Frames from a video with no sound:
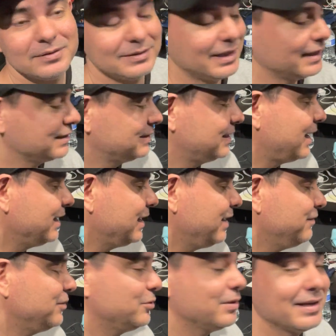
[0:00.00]
Like I said, I gave
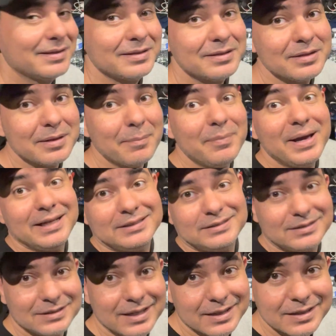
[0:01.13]
you like the
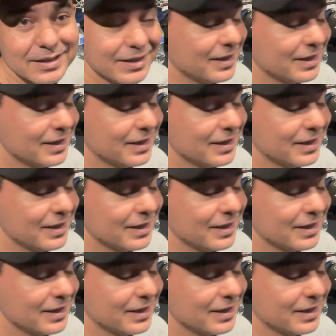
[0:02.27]
best, like,